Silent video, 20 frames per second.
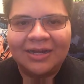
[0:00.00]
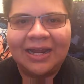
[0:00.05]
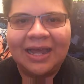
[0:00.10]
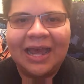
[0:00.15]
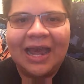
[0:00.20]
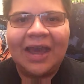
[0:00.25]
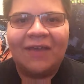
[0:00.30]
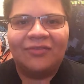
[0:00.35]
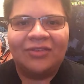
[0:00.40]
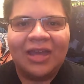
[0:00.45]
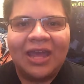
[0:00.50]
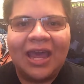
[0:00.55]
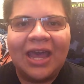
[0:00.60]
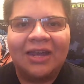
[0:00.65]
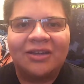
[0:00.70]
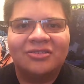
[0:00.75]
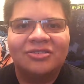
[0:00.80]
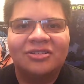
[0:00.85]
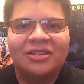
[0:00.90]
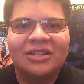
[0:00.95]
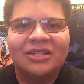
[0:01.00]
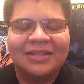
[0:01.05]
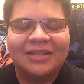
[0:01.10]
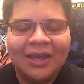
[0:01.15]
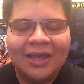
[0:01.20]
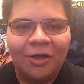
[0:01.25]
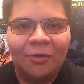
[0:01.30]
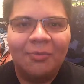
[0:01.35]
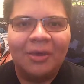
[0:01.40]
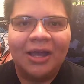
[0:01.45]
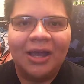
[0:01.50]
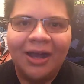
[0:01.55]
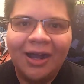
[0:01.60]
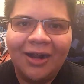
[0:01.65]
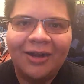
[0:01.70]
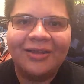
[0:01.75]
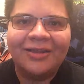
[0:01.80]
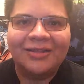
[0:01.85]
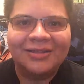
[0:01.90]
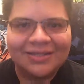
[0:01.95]
that I have to actually tell my
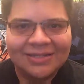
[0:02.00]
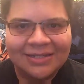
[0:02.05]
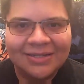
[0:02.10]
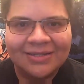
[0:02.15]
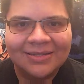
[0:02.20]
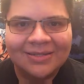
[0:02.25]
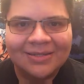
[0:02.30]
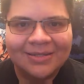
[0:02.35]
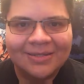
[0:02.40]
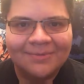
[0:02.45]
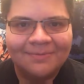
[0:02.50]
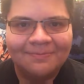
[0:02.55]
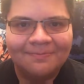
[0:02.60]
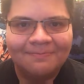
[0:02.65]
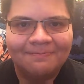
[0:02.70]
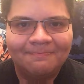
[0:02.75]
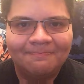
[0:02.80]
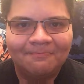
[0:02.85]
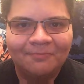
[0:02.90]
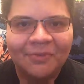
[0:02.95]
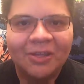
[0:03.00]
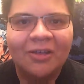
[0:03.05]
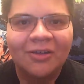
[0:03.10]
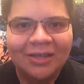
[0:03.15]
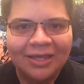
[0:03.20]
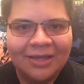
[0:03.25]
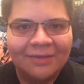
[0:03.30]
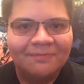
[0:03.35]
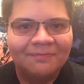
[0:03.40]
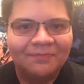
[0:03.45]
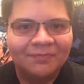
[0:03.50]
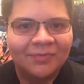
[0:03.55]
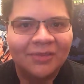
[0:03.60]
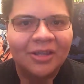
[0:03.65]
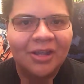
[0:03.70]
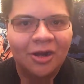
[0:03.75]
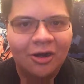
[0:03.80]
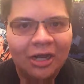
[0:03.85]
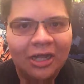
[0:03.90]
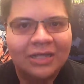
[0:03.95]
audience this. Okay?
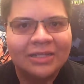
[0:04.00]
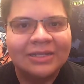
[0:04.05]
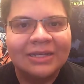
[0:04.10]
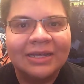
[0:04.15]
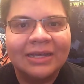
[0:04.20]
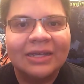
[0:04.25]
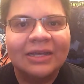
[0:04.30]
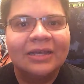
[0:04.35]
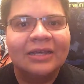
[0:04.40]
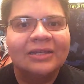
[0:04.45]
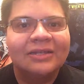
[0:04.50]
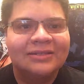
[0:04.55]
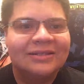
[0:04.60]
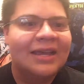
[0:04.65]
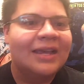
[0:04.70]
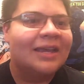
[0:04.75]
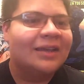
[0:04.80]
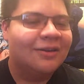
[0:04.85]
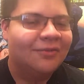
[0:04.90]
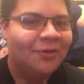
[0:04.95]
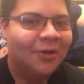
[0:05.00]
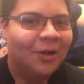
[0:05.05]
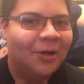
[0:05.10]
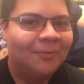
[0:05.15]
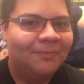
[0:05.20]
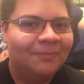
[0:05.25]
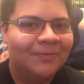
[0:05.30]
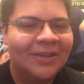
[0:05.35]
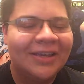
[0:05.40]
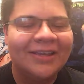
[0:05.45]
Alright. Second of all,